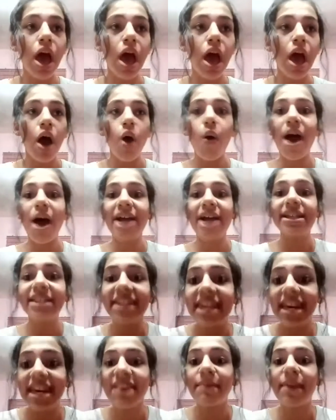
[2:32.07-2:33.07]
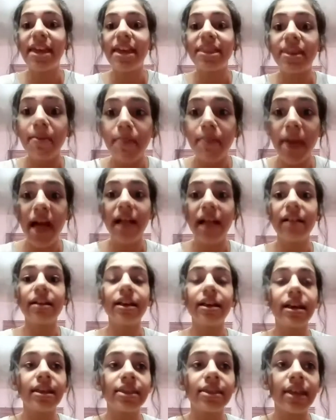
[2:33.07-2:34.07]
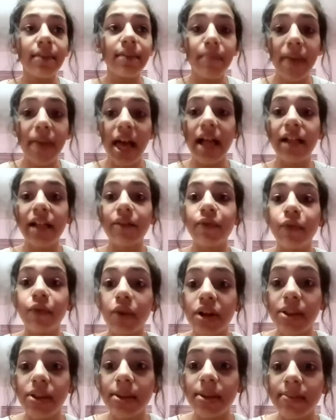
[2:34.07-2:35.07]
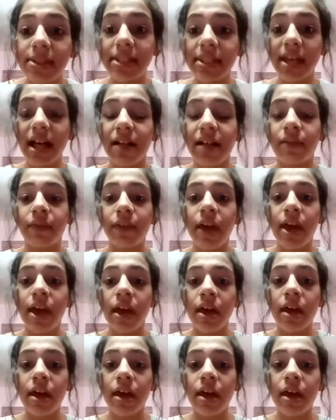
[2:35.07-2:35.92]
who had keeping the milk for themselves.